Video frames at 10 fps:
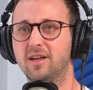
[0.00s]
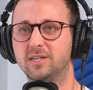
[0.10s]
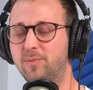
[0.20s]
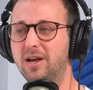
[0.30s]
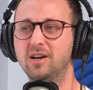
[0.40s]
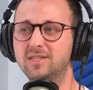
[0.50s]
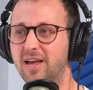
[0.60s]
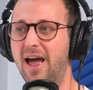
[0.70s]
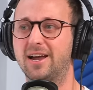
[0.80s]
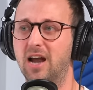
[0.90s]
it's because
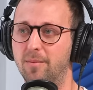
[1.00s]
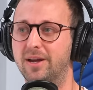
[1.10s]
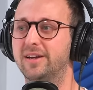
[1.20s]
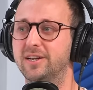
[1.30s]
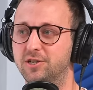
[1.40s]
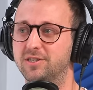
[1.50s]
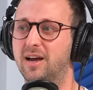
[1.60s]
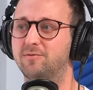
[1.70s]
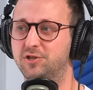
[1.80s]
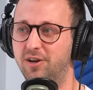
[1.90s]
the economic conditions
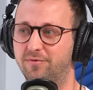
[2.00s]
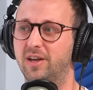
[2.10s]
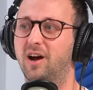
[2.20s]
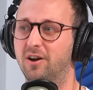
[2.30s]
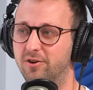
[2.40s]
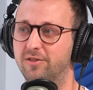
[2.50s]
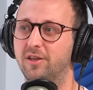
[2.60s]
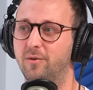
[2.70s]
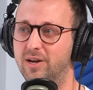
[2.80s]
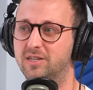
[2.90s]
have shifted under the
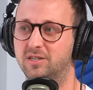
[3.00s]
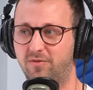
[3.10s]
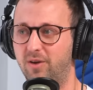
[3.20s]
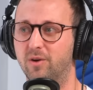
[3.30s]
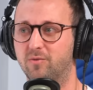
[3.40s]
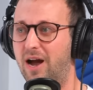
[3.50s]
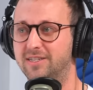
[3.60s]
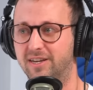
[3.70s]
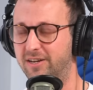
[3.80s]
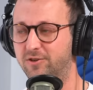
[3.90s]
U.S.'s feet with
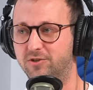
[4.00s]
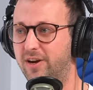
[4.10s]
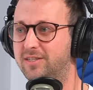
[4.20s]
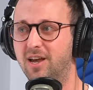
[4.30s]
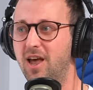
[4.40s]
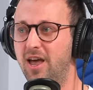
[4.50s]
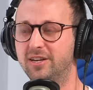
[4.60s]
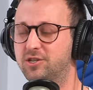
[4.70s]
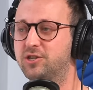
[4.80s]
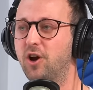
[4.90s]
rising interest rates.
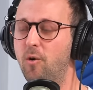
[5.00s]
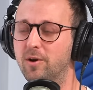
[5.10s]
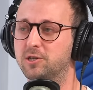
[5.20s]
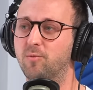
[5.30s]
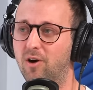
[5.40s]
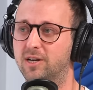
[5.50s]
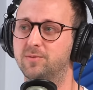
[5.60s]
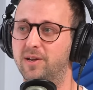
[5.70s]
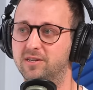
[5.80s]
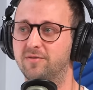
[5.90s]
It's so much more
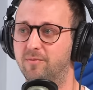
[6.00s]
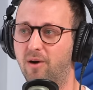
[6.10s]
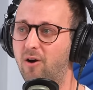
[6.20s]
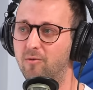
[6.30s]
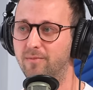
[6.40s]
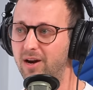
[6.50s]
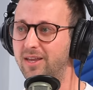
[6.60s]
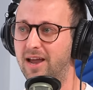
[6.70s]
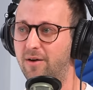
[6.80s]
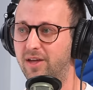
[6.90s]
expensive to borrow money
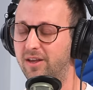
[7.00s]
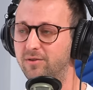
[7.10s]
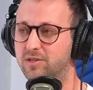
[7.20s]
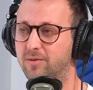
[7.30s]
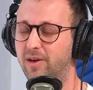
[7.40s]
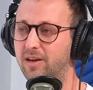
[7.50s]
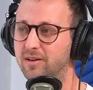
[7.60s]
now than it used to be.